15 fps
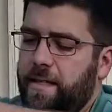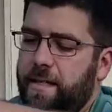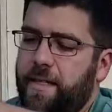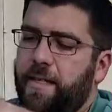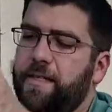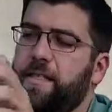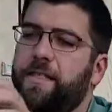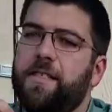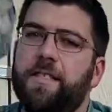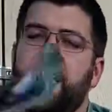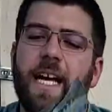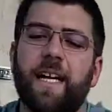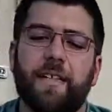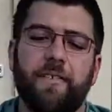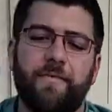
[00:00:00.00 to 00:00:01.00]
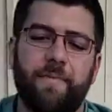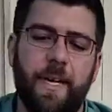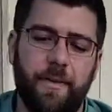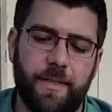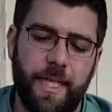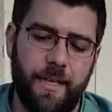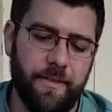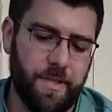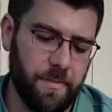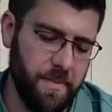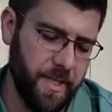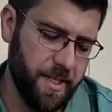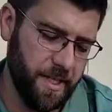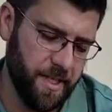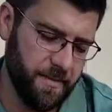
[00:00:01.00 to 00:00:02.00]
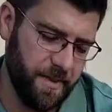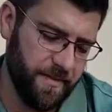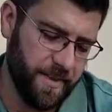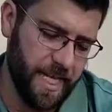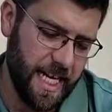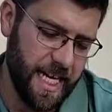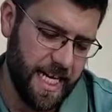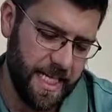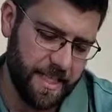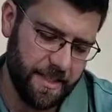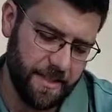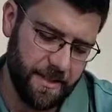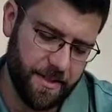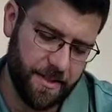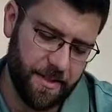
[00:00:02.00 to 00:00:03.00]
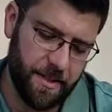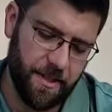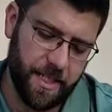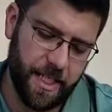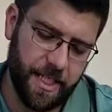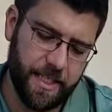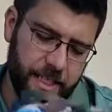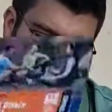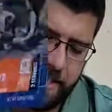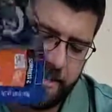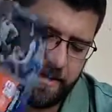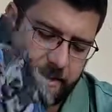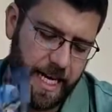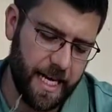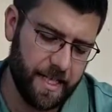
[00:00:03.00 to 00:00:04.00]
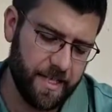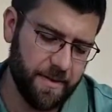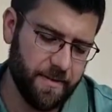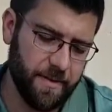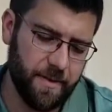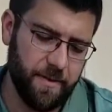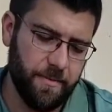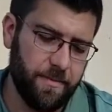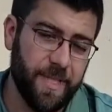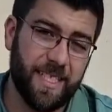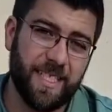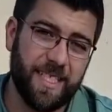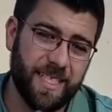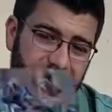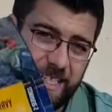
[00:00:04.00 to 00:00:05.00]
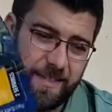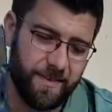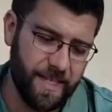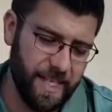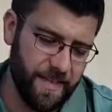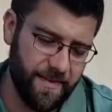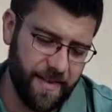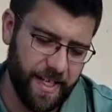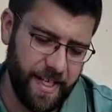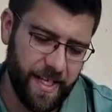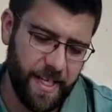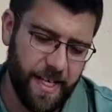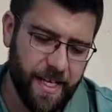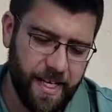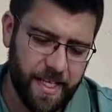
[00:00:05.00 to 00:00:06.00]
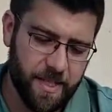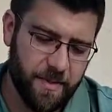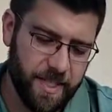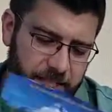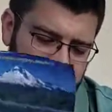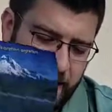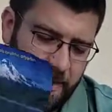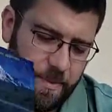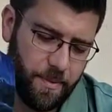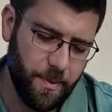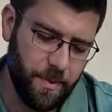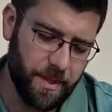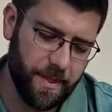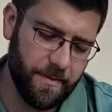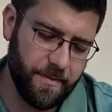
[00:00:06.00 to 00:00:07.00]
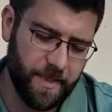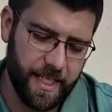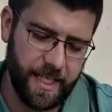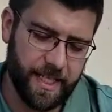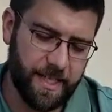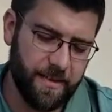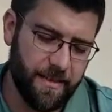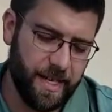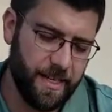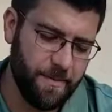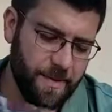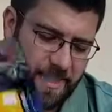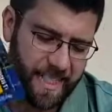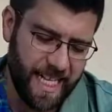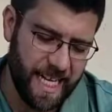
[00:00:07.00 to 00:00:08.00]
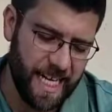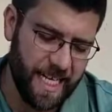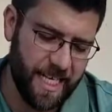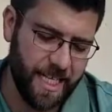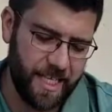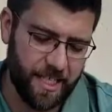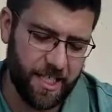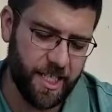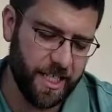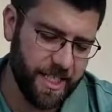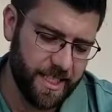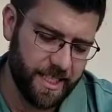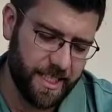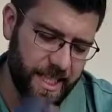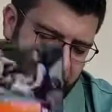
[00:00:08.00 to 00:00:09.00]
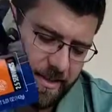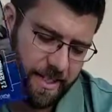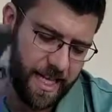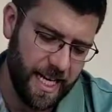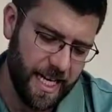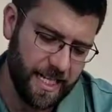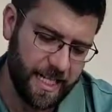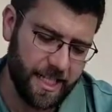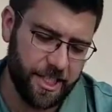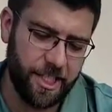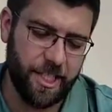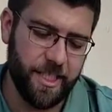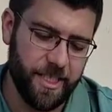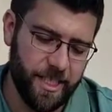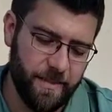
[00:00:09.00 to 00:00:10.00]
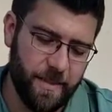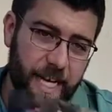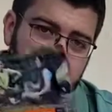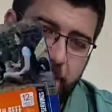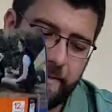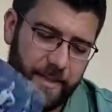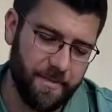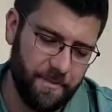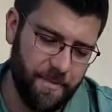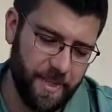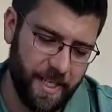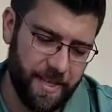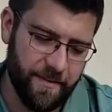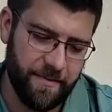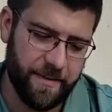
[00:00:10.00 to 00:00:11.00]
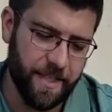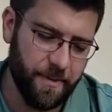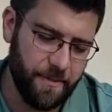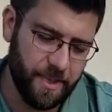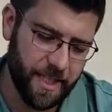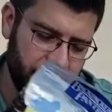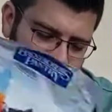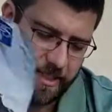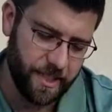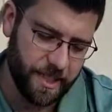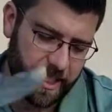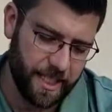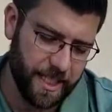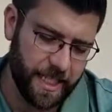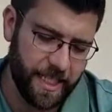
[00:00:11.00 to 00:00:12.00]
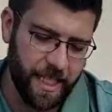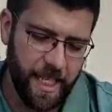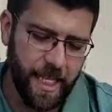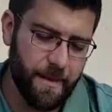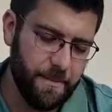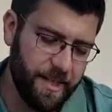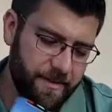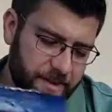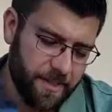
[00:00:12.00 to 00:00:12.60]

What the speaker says: Here's our stack of Mountain House meals. We've got turkey dinner casserole, biscuits and gravy, sweet sour pork and rice, scrambled eggs, chicken teriyaki, chili mac with beef, dumplings with chicken, beef